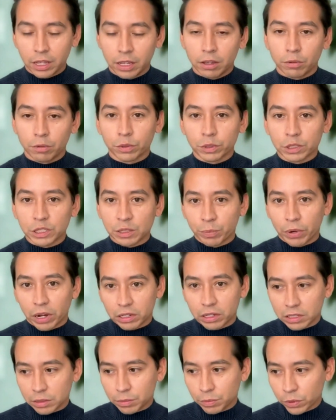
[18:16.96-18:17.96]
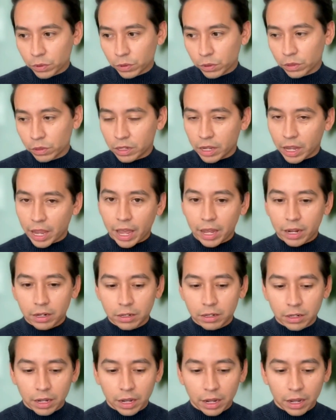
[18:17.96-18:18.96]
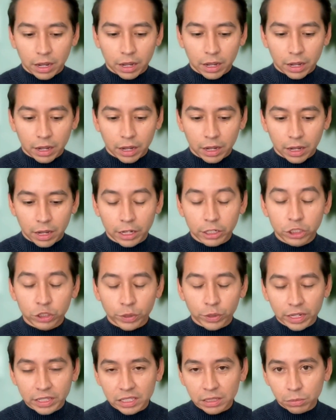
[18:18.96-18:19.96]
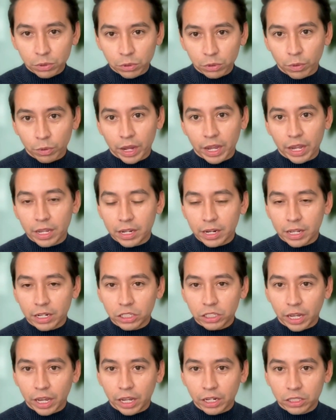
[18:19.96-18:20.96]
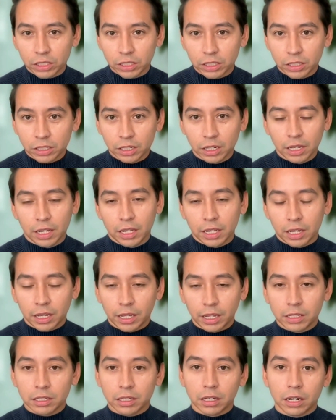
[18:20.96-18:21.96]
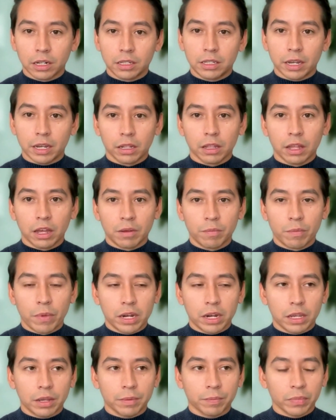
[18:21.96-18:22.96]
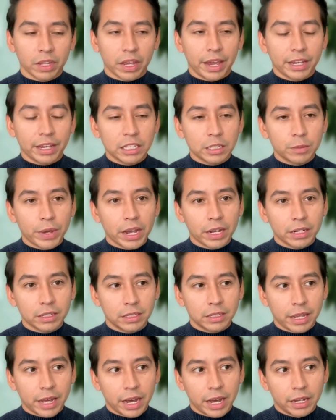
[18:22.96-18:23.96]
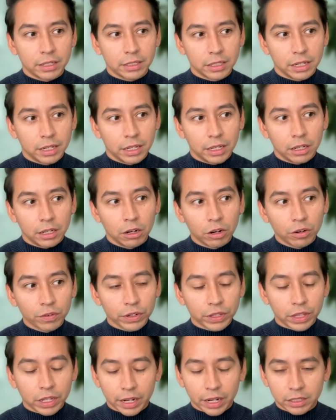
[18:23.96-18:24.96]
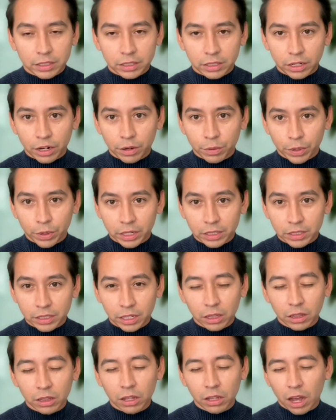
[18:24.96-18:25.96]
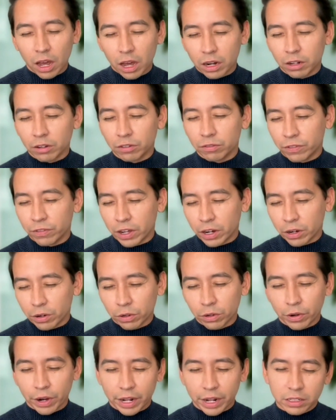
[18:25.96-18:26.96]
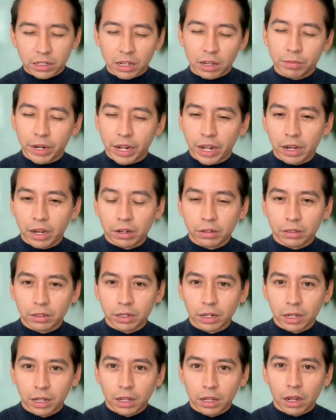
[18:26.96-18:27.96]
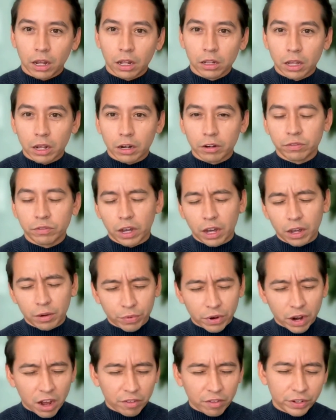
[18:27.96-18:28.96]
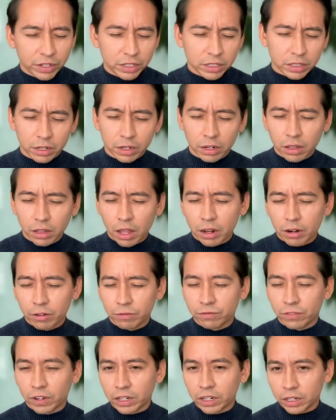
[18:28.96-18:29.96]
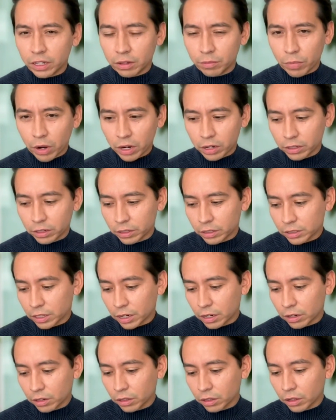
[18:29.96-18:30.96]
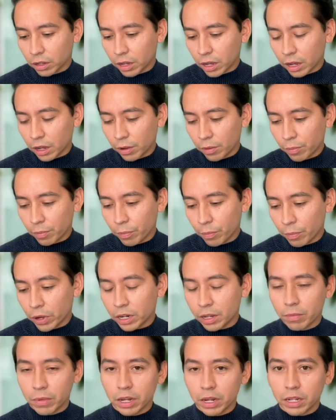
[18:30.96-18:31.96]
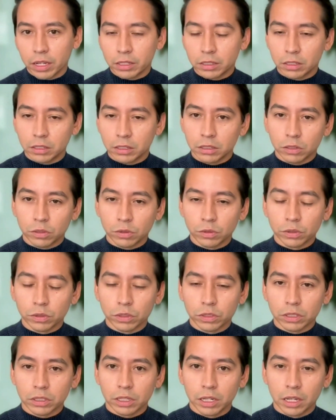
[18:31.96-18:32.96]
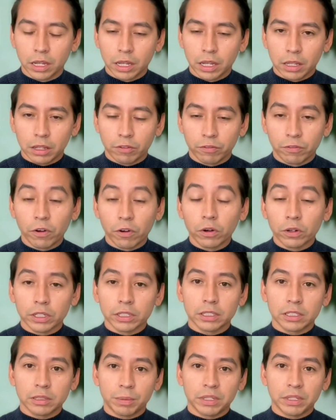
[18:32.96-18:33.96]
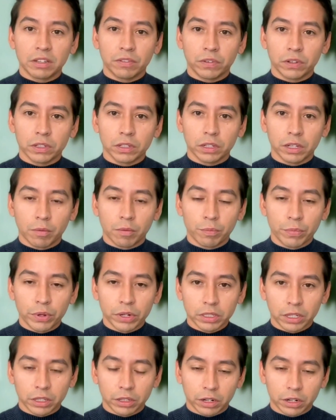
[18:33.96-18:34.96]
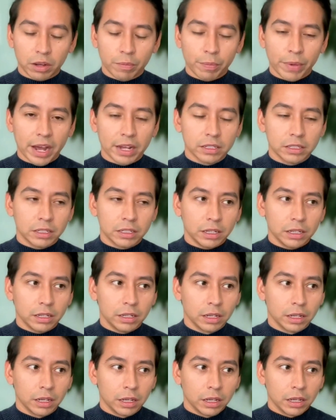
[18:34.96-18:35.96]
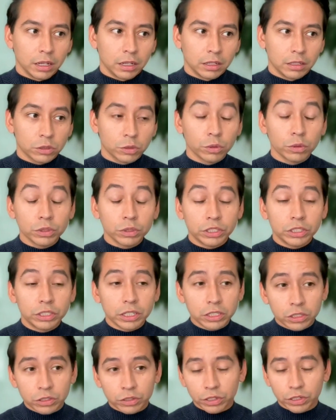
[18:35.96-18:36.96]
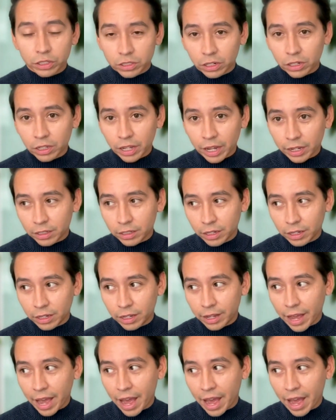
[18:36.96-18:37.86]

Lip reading: responsible, and addressable way in education, it's going to take a lot of money. I expect that over the next year, we're going to see a lot of federal grants come down, a lot of nonprofits and a lot of funding partners that are putting money into schools, focused specifically on building their capacity. School districts are likely